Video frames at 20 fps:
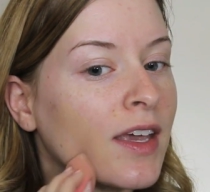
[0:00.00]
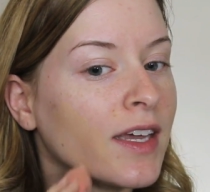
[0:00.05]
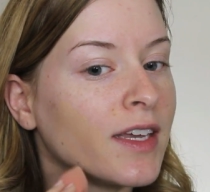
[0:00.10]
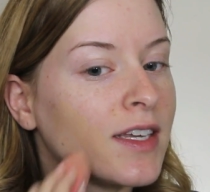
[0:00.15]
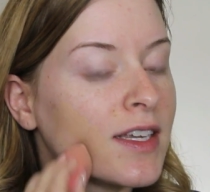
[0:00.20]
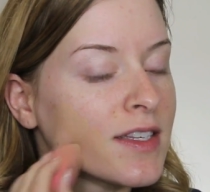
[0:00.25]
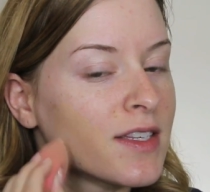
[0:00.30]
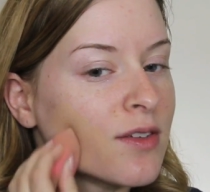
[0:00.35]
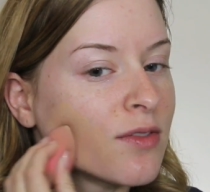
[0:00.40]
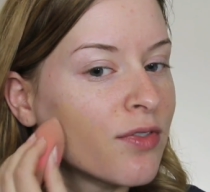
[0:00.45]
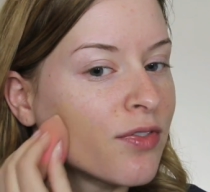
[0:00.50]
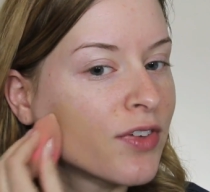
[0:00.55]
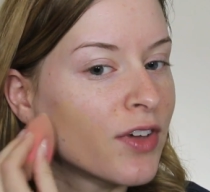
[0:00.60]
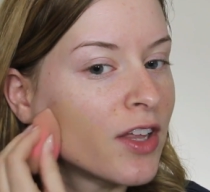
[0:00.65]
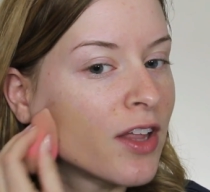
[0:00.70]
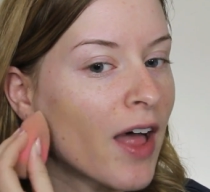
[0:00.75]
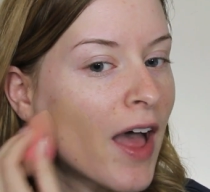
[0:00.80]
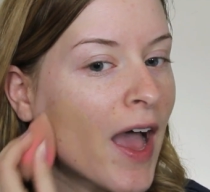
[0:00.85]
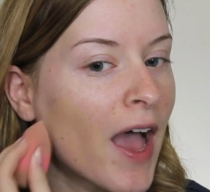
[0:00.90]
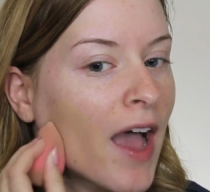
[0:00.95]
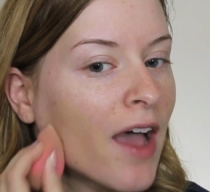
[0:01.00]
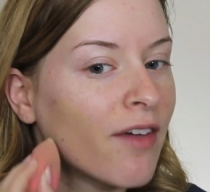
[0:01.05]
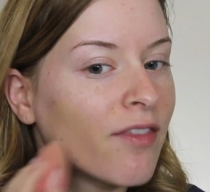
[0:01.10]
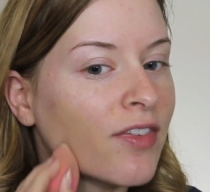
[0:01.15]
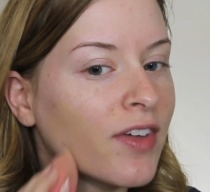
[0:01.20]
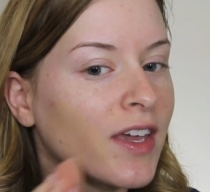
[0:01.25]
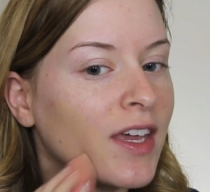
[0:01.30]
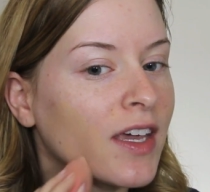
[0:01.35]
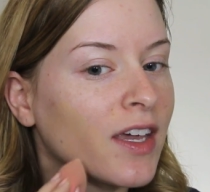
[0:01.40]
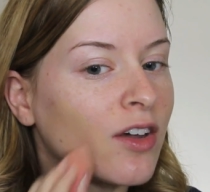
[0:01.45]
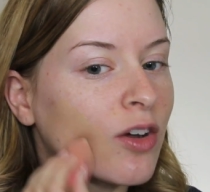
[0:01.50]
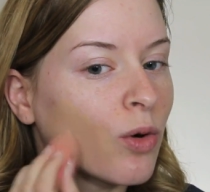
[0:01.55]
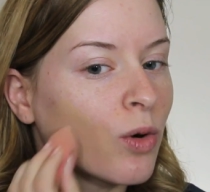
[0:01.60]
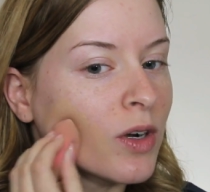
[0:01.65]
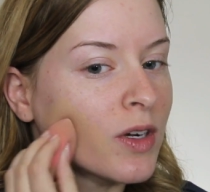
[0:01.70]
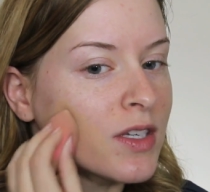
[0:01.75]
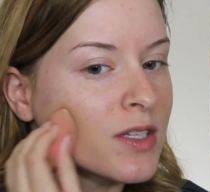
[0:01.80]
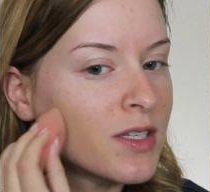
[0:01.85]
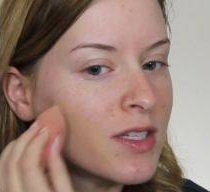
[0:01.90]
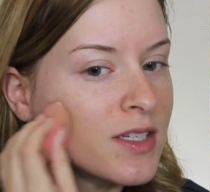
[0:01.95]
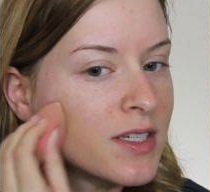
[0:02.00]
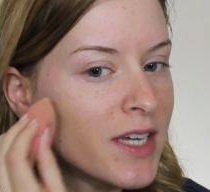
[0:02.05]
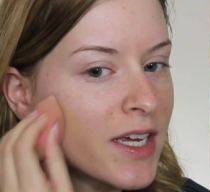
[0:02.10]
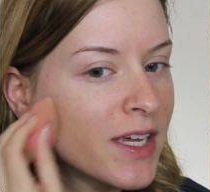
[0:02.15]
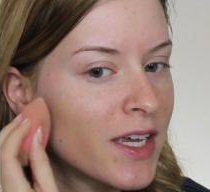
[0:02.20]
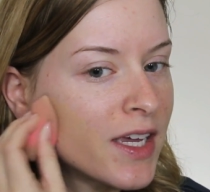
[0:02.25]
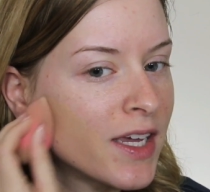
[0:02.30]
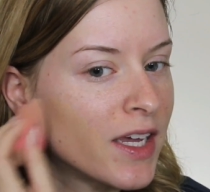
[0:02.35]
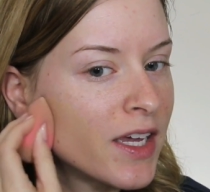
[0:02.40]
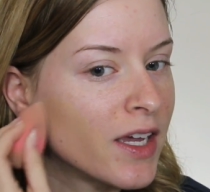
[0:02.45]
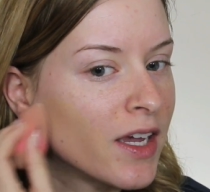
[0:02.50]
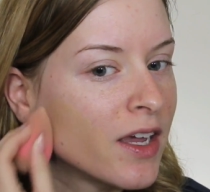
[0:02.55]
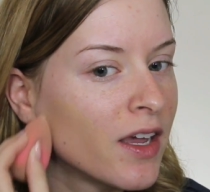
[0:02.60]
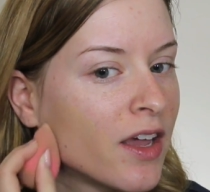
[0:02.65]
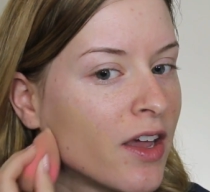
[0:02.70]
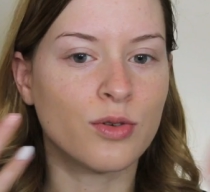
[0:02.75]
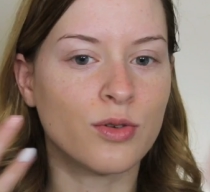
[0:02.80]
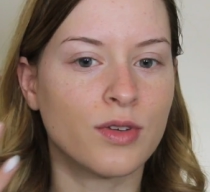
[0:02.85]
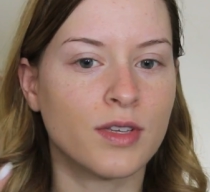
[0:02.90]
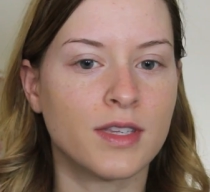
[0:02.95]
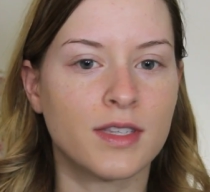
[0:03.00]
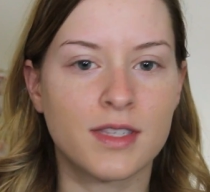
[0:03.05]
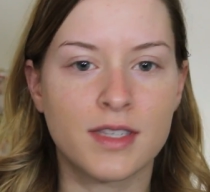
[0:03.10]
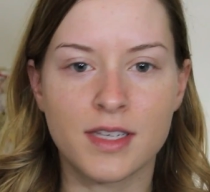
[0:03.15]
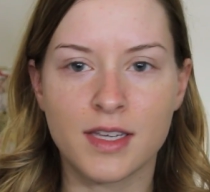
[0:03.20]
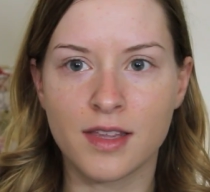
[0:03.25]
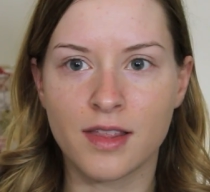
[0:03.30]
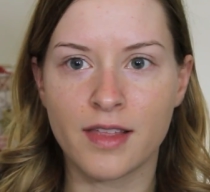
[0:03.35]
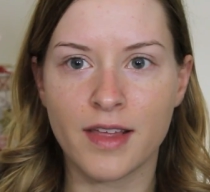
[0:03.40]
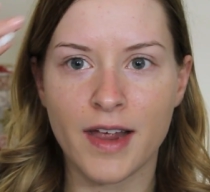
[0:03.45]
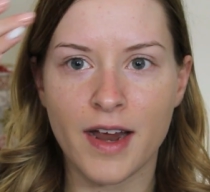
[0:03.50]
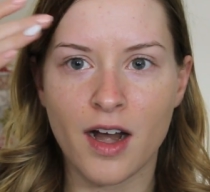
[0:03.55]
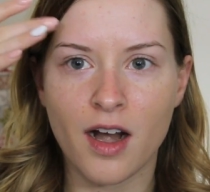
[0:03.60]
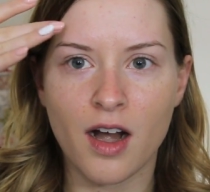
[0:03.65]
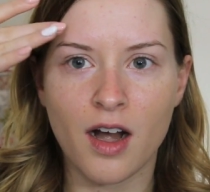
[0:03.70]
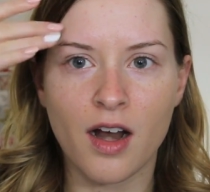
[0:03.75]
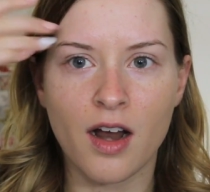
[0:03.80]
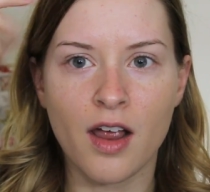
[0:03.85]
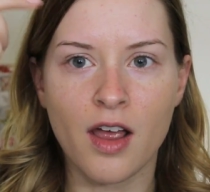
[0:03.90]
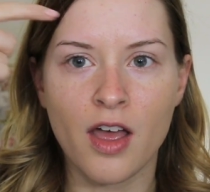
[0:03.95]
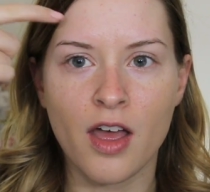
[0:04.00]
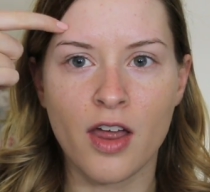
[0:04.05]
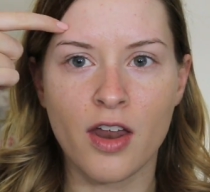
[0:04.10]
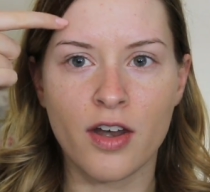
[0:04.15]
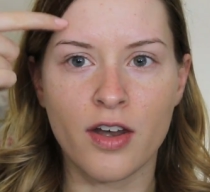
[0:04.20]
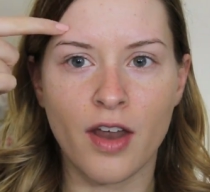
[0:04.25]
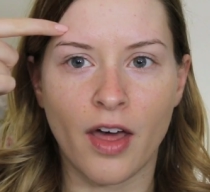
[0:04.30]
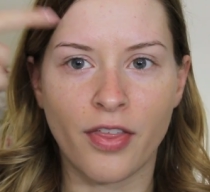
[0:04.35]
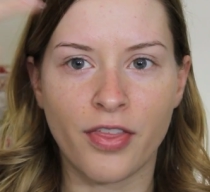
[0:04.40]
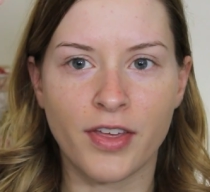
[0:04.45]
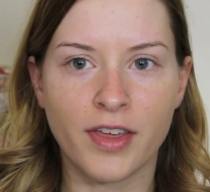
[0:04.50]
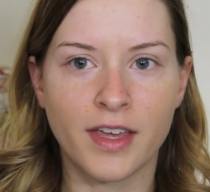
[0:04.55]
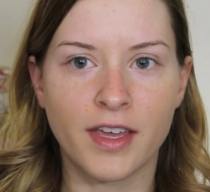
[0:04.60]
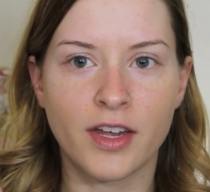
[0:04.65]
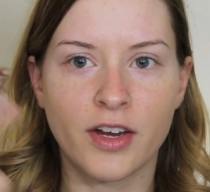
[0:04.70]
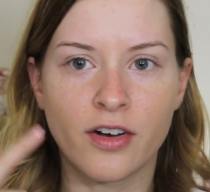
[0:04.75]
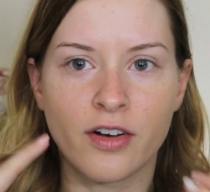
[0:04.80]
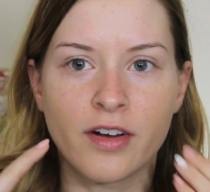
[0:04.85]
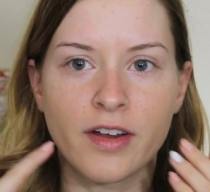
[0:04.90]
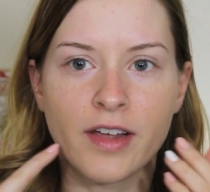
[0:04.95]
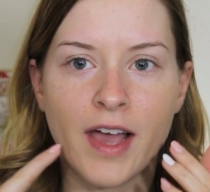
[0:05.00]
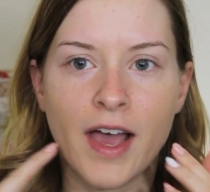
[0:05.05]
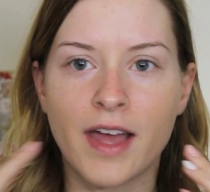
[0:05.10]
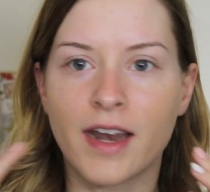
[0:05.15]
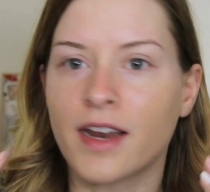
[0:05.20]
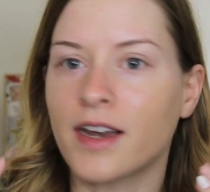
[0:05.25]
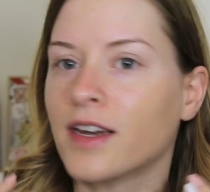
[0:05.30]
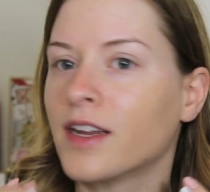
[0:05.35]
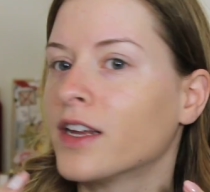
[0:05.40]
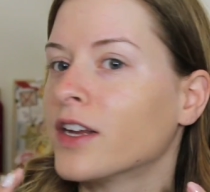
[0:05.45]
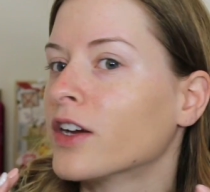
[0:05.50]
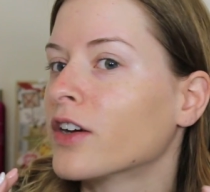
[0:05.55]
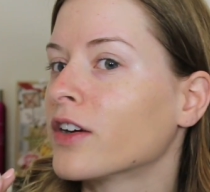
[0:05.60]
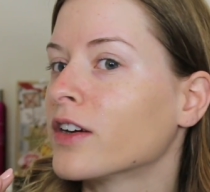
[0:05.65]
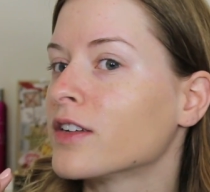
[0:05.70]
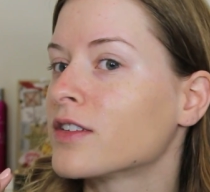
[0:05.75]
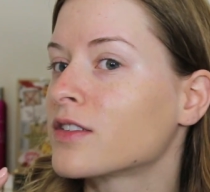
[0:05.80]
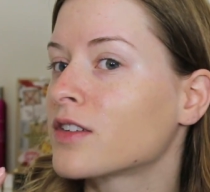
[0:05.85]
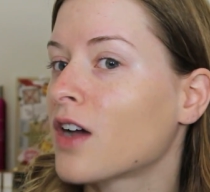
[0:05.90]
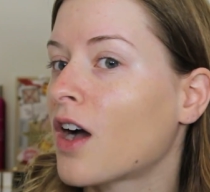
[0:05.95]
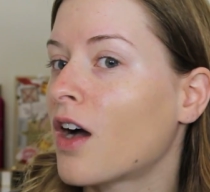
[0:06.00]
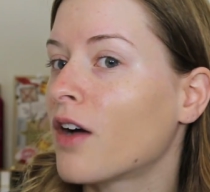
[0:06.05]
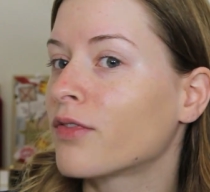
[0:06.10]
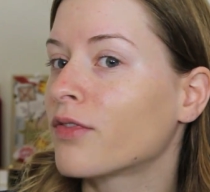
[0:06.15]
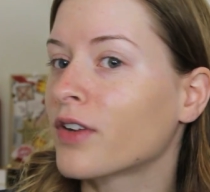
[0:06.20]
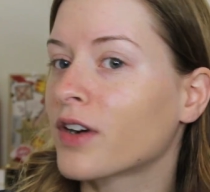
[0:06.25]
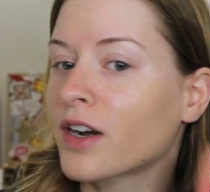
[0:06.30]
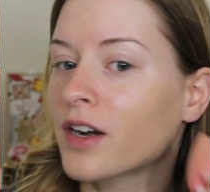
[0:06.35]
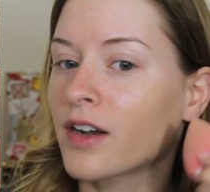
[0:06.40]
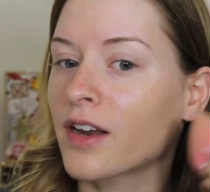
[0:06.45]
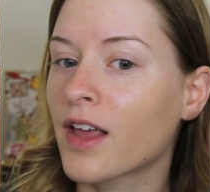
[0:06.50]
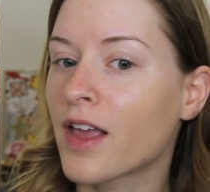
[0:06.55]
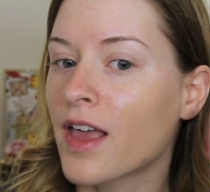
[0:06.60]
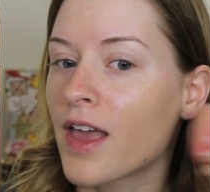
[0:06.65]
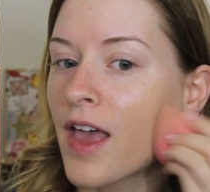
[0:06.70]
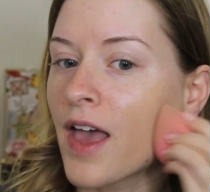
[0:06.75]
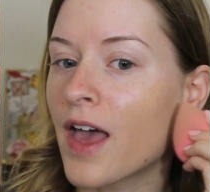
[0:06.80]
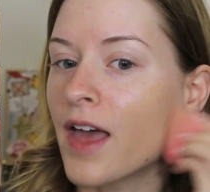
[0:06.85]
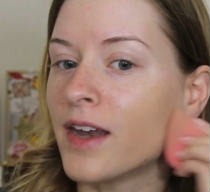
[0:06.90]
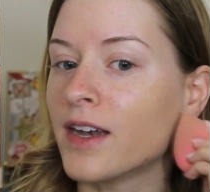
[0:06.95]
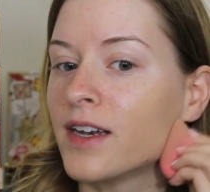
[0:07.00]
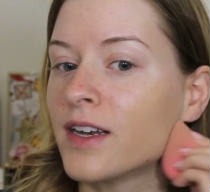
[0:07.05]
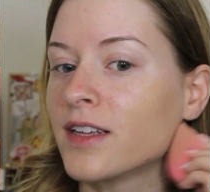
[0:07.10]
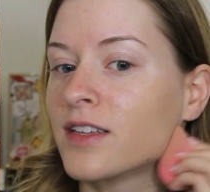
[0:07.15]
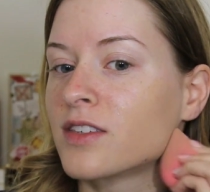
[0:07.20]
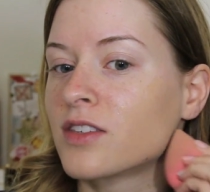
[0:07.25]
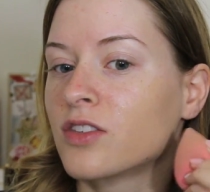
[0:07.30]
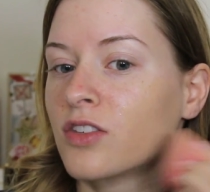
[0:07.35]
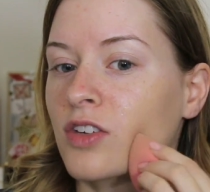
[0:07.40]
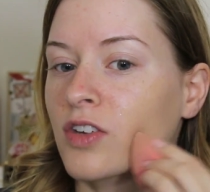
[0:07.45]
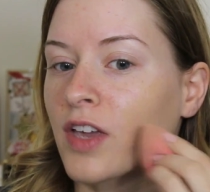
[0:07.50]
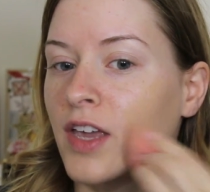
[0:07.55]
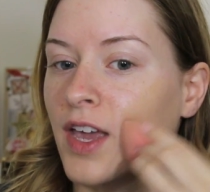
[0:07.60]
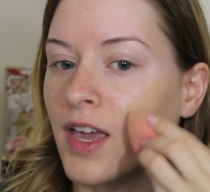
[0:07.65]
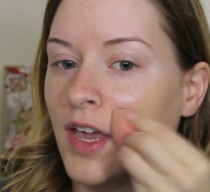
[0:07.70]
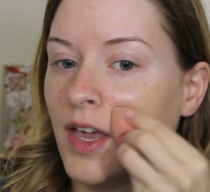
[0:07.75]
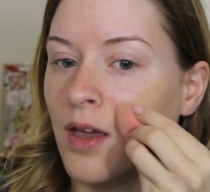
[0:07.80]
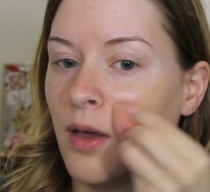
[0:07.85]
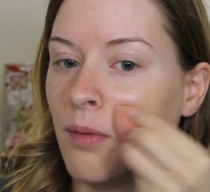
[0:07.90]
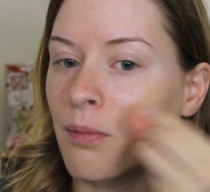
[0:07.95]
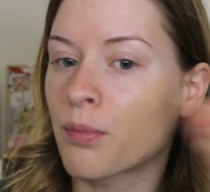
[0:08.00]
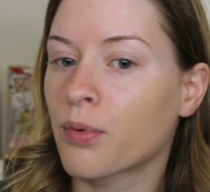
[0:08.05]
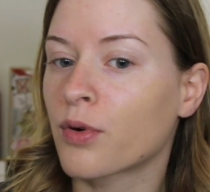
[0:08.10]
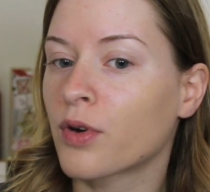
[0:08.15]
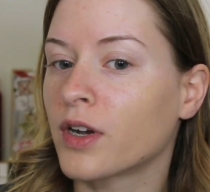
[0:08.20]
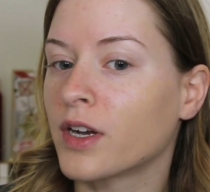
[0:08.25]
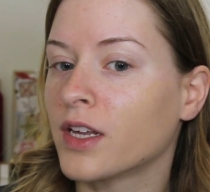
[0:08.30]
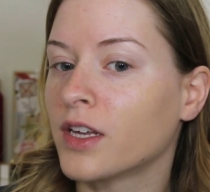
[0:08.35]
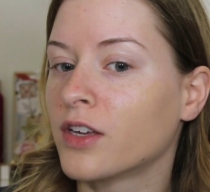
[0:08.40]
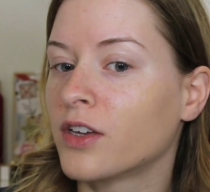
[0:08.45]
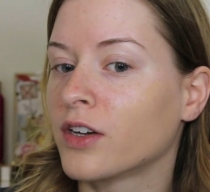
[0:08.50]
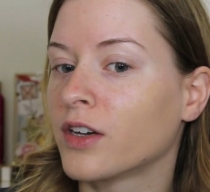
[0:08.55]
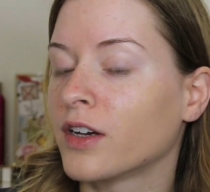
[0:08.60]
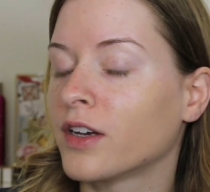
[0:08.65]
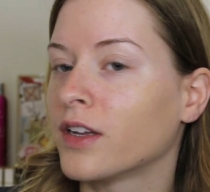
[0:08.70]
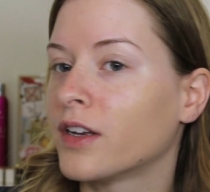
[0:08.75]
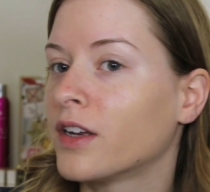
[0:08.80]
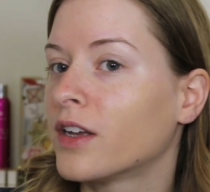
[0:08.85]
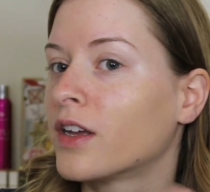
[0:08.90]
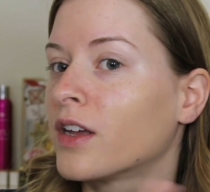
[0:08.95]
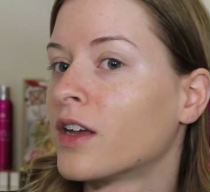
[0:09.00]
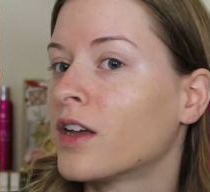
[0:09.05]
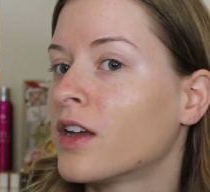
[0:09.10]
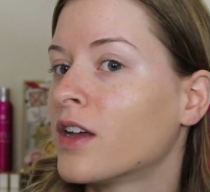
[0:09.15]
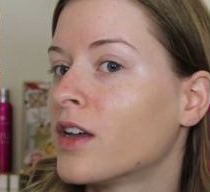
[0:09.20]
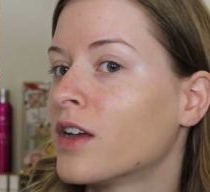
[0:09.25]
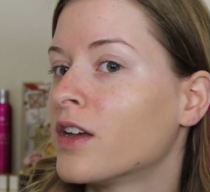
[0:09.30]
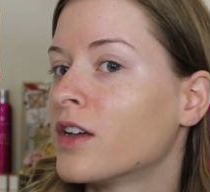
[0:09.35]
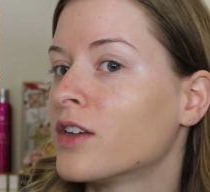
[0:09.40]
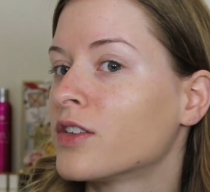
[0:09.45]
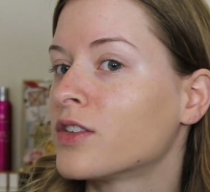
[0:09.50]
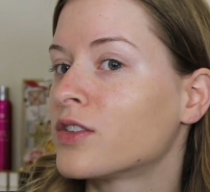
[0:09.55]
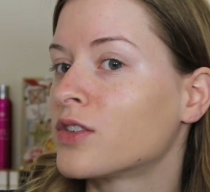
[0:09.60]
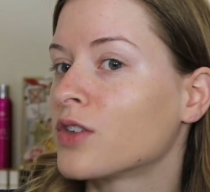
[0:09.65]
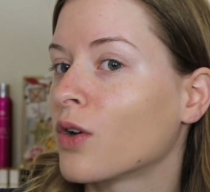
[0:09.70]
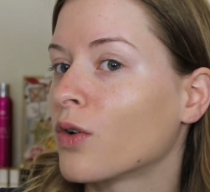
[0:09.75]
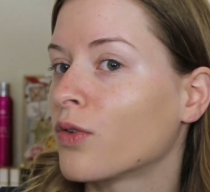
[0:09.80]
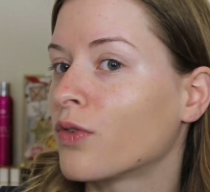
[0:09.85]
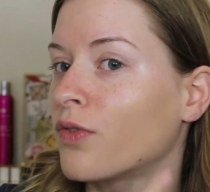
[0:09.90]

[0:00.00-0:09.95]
It doesn't feel heavy or sticky. You can see there, nothing here yet, and here is covered, and it is looking pretty good so